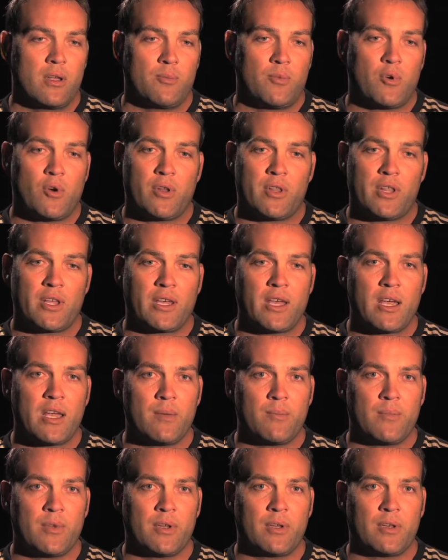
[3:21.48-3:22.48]
part of the
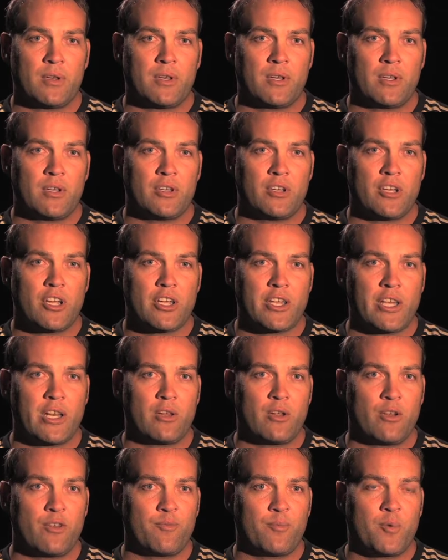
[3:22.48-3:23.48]
game, and uh, you know you get a
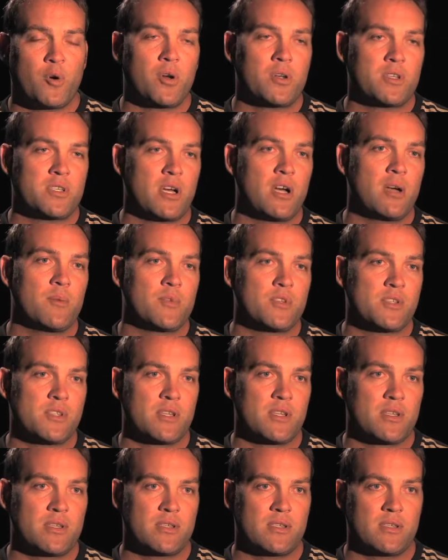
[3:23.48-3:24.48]
lot of part-timers
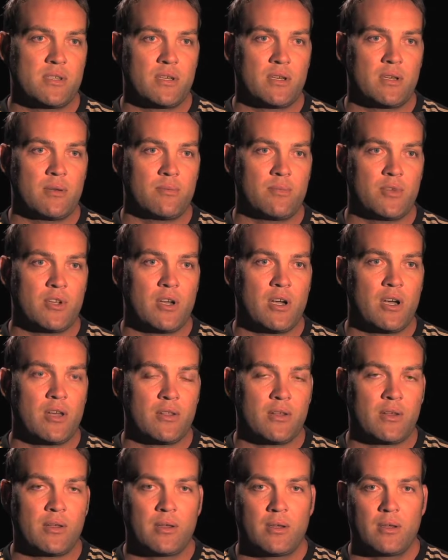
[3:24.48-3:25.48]
that um, you know
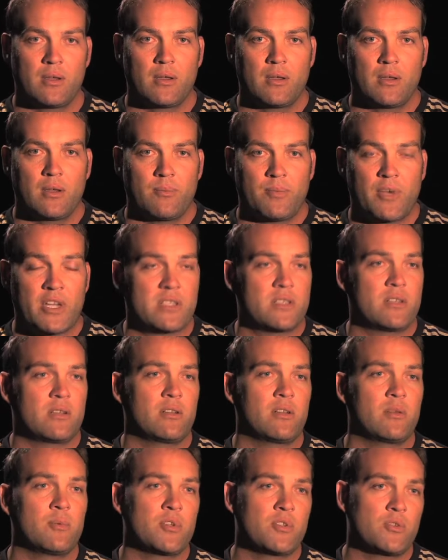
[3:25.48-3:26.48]
either bat a
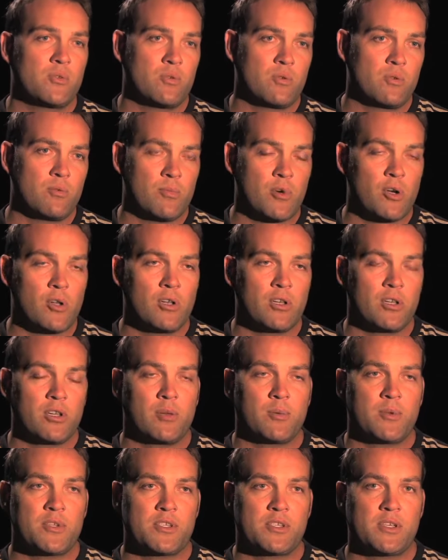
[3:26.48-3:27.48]
little bit or, or bowl a
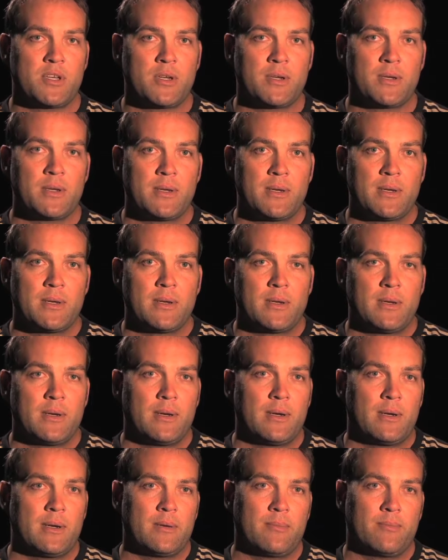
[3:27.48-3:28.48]
little bit. So
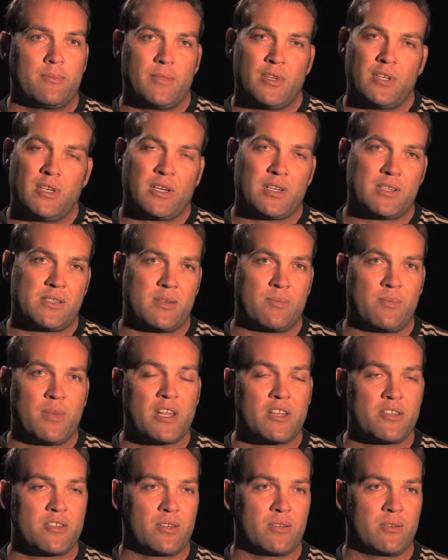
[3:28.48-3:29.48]
um, like I said,
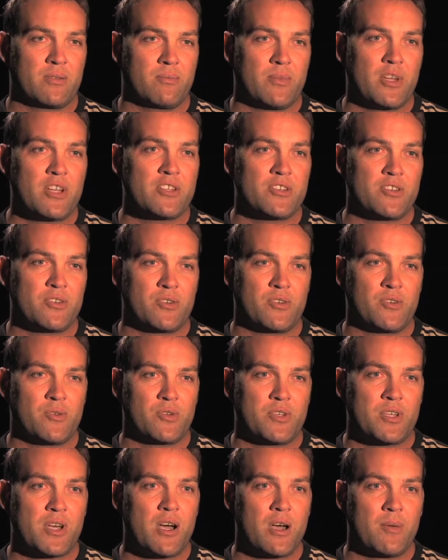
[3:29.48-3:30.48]
managing managing your
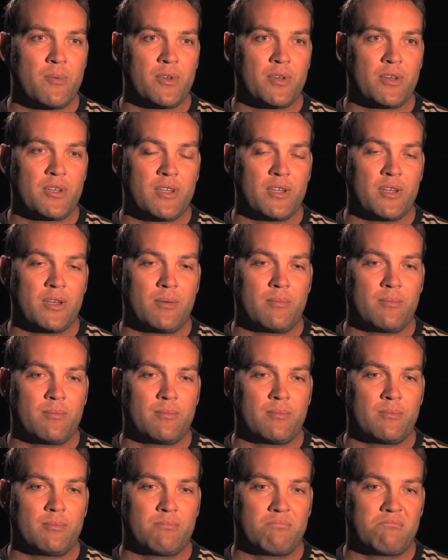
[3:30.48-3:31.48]
time and
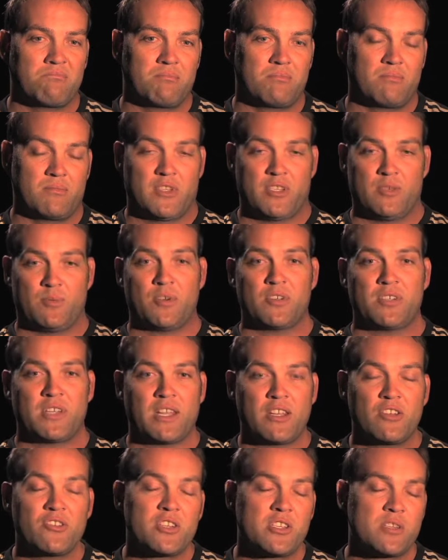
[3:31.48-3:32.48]
um, I suppose
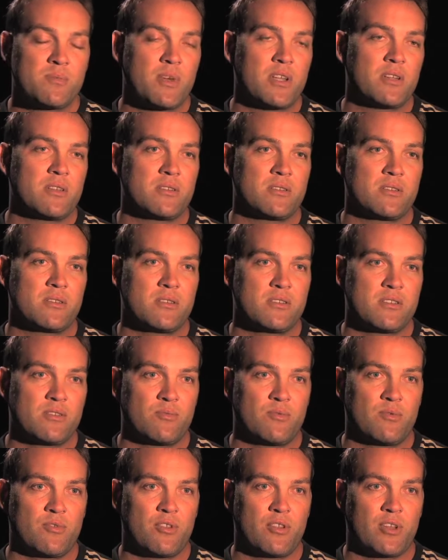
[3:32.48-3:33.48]
energy spent is, is
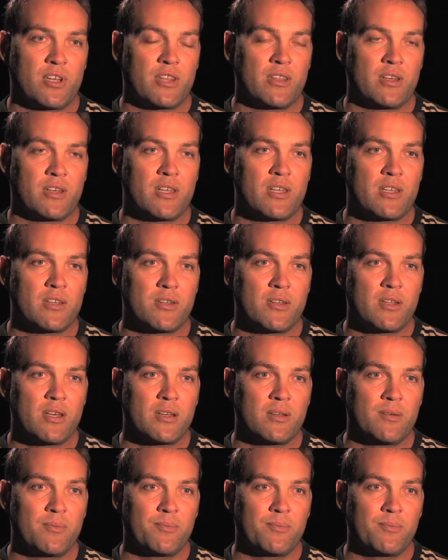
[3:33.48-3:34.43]
the, the key to that.